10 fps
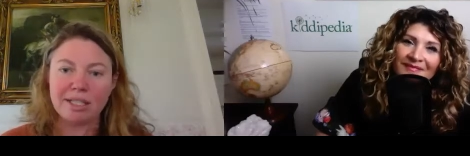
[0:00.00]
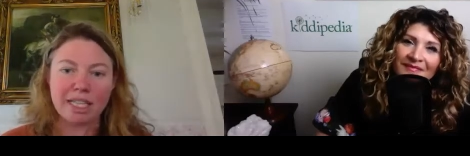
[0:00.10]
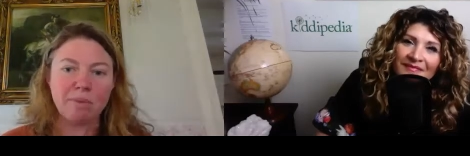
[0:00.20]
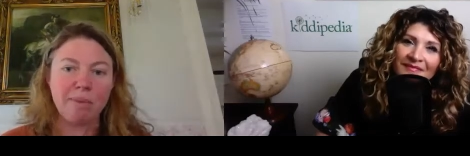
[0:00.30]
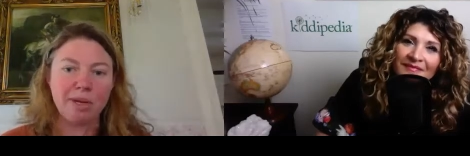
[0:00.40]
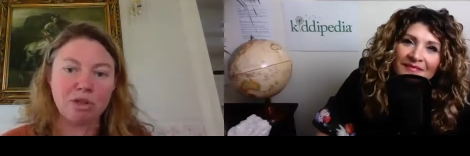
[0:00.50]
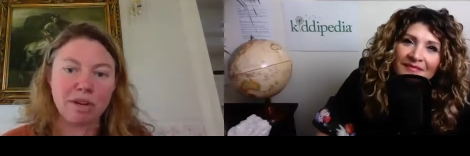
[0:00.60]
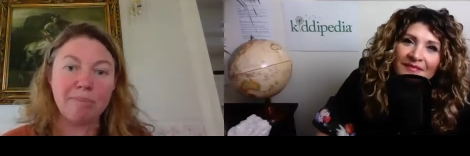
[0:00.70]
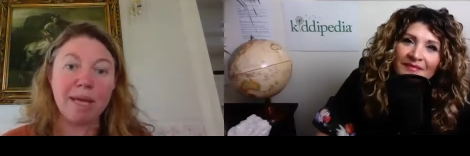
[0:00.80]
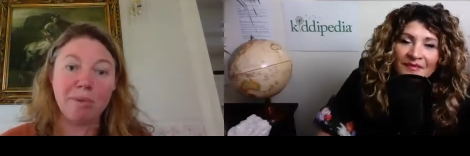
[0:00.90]
Speaker 1: centre where we
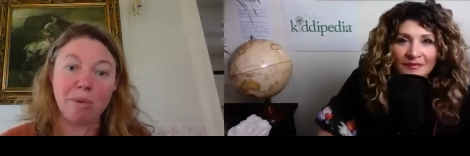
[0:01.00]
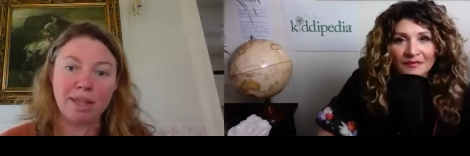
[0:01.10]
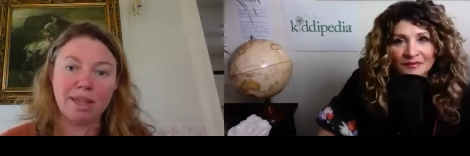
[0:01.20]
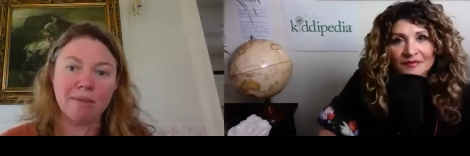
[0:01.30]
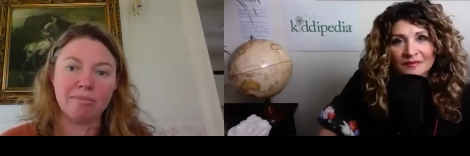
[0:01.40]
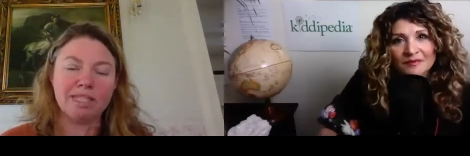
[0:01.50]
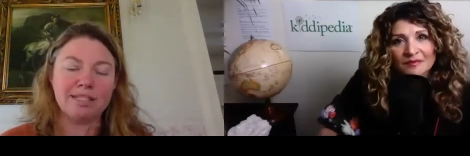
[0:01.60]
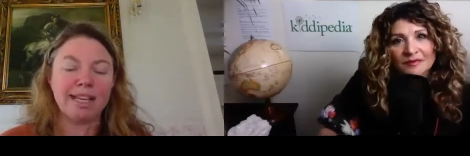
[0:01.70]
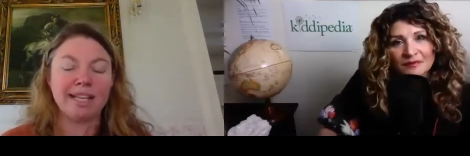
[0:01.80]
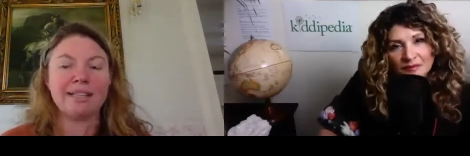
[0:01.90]
treat people with gum
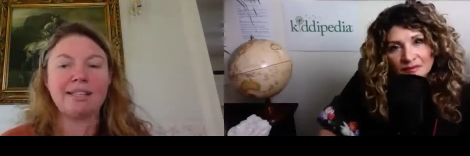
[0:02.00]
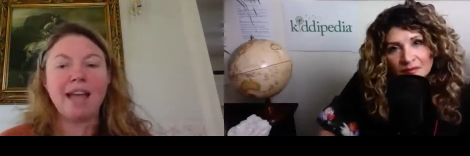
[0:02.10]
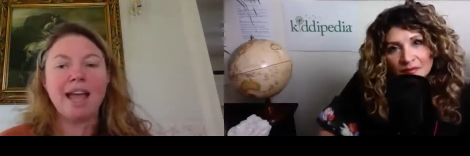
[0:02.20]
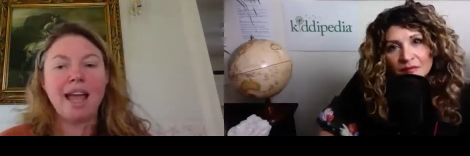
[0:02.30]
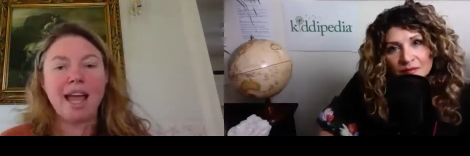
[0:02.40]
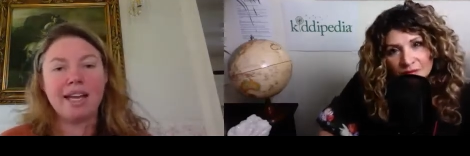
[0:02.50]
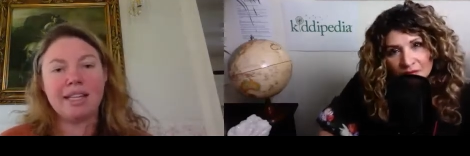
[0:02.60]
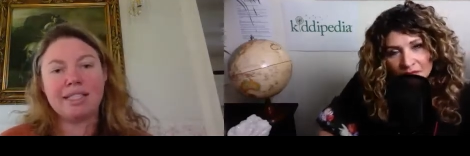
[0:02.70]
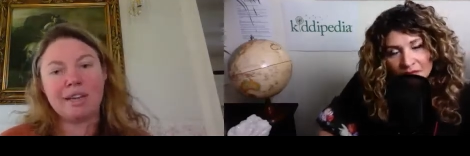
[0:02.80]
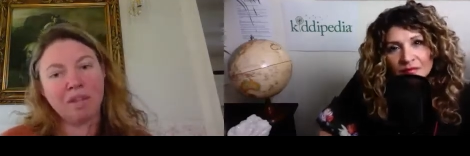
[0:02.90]
disease, and
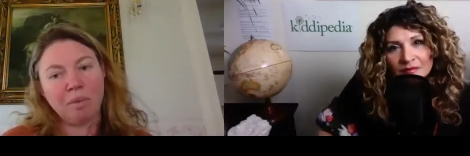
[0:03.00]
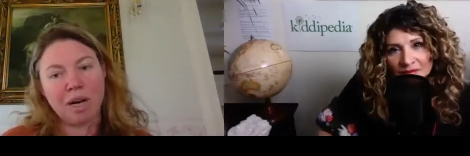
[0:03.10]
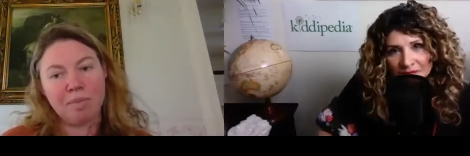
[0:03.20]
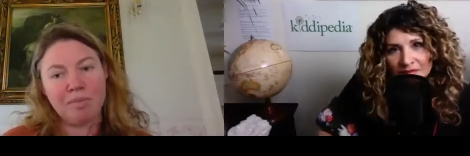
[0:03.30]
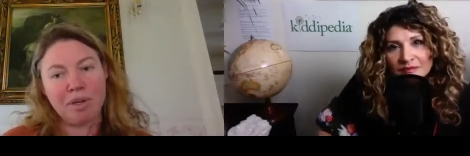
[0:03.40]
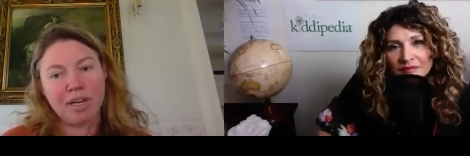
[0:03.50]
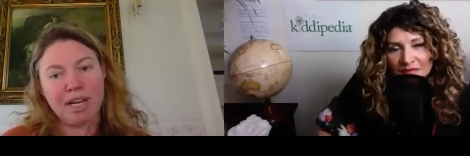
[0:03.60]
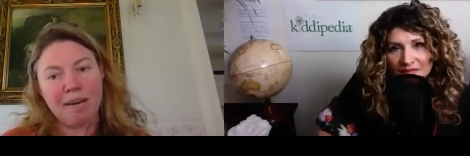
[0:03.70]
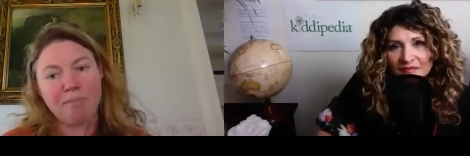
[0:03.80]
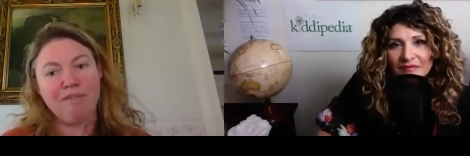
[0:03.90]
it's definitely what I
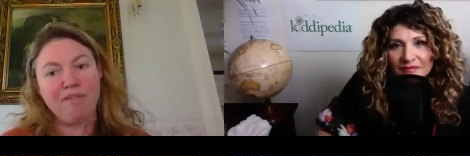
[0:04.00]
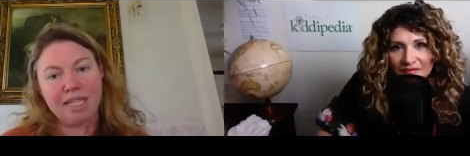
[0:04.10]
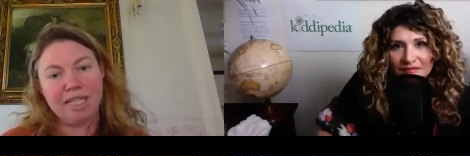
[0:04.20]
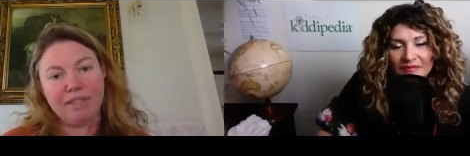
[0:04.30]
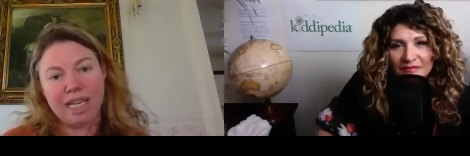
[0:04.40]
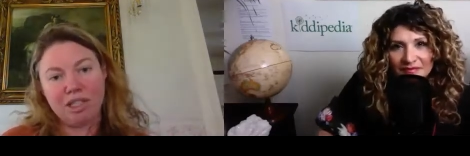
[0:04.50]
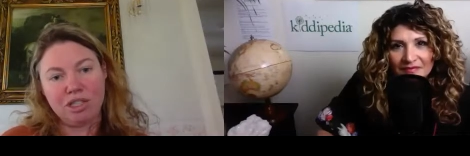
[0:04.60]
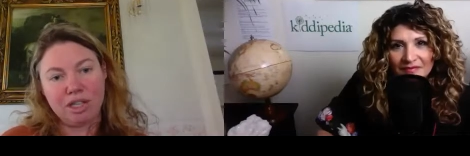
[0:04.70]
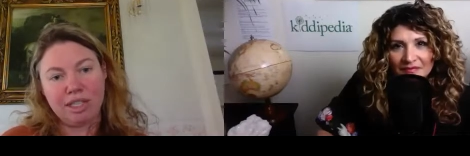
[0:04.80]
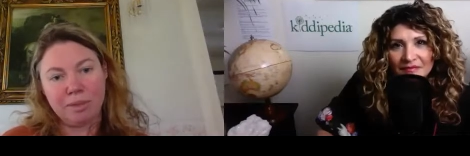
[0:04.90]
promoted in preventative
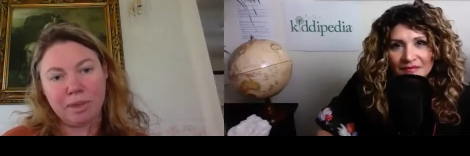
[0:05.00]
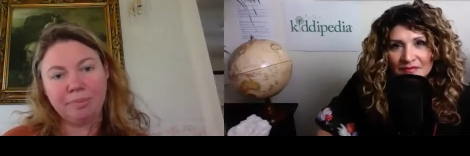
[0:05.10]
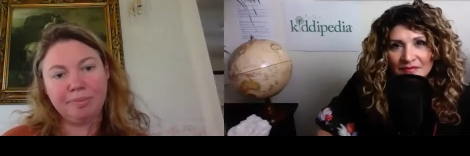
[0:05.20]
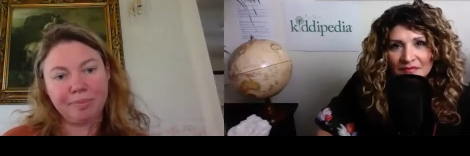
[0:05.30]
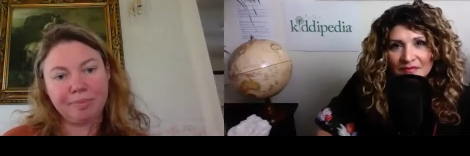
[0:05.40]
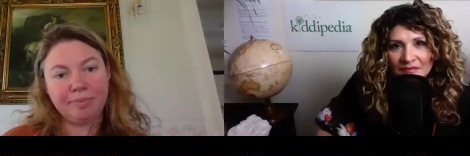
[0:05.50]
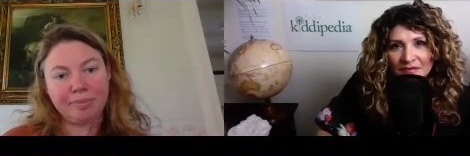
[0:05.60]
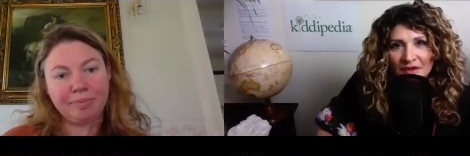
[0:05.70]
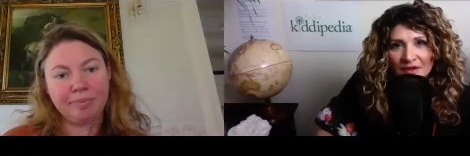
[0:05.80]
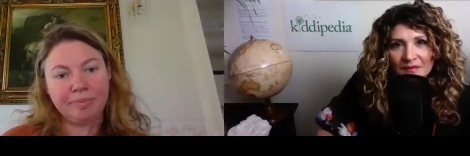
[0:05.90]
dentistry as well.
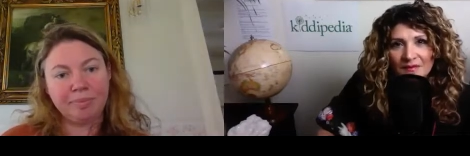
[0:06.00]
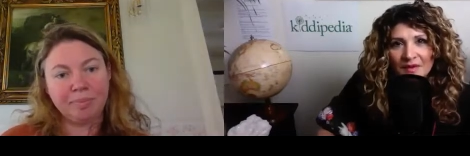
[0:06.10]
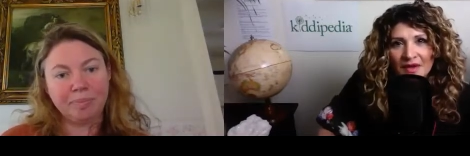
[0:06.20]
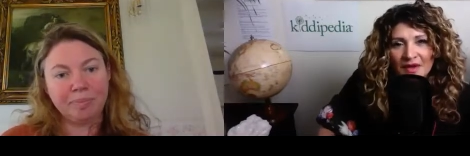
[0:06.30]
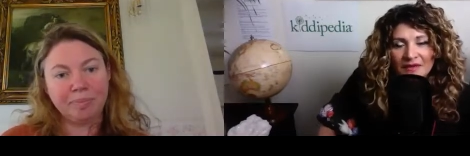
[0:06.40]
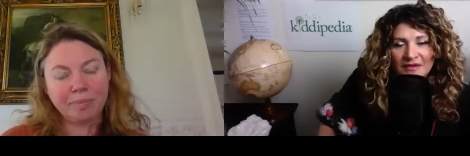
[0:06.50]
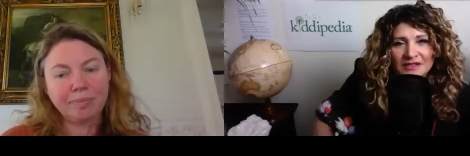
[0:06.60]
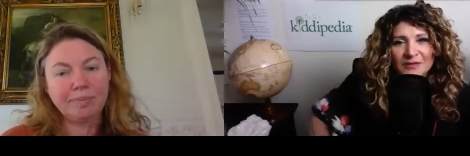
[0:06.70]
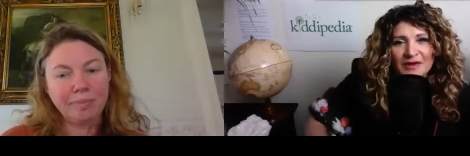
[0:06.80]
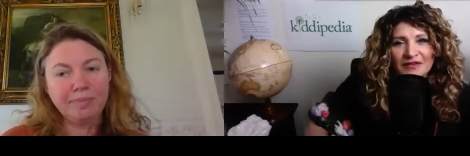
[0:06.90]
Speaker 2: Yeah. This
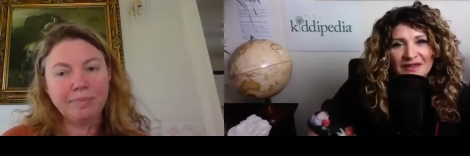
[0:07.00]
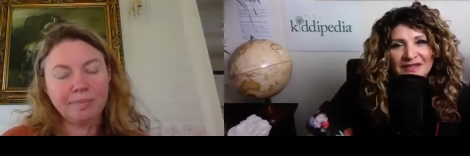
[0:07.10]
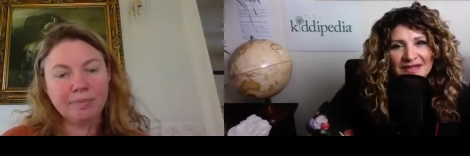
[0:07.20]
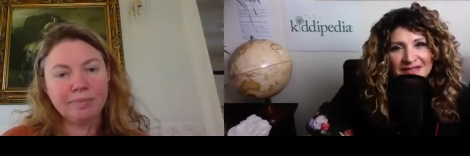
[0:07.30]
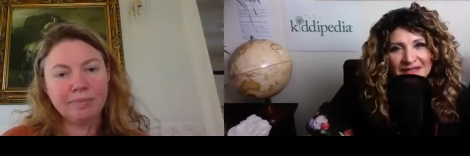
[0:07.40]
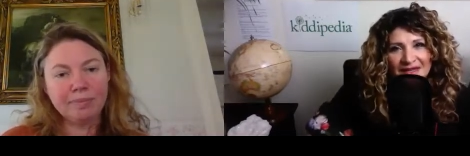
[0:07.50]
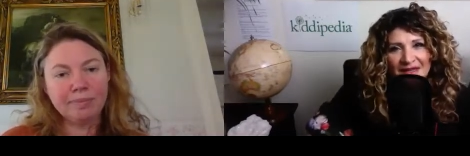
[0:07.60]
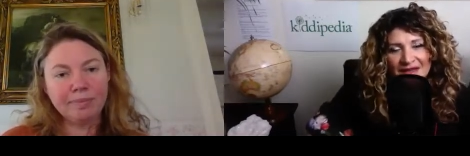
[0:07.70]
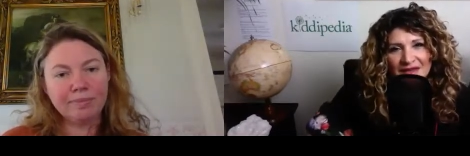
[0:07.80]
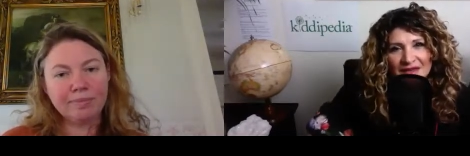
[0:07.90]
has been
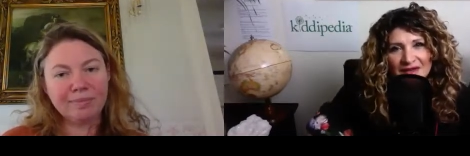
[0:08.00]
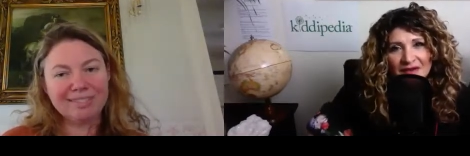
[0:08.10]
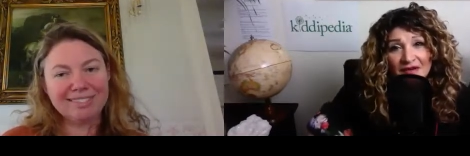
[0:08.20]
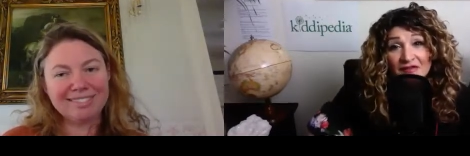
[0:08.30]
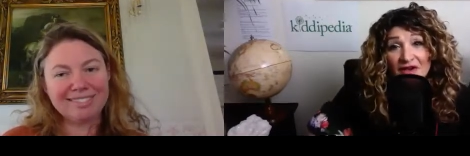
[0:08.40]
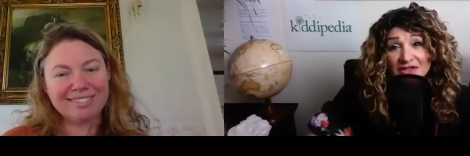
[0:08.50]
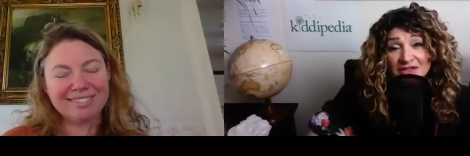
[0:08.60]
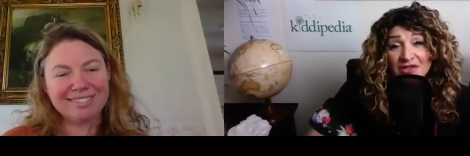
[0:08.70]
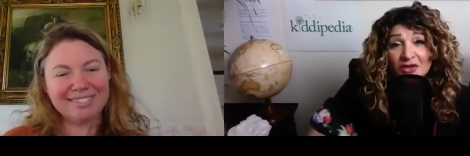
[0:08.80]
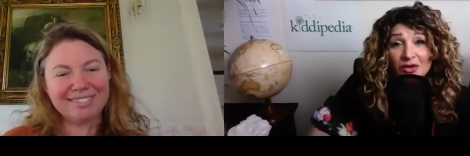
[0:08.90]
fantastic, and I've
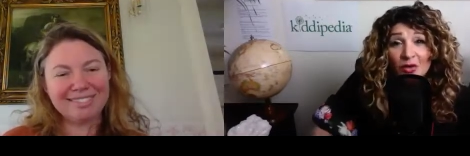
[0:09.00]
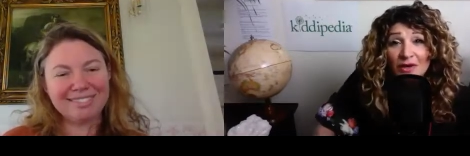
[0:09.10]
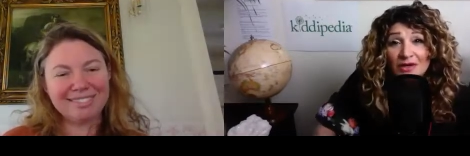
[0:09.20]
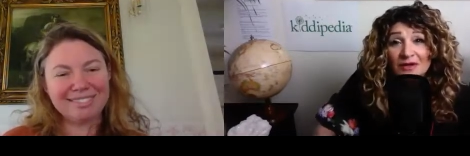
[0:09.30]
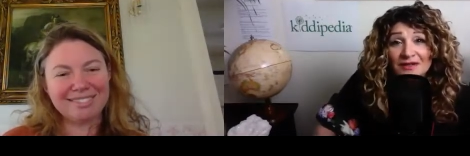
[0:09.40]
actually learnt quite a lot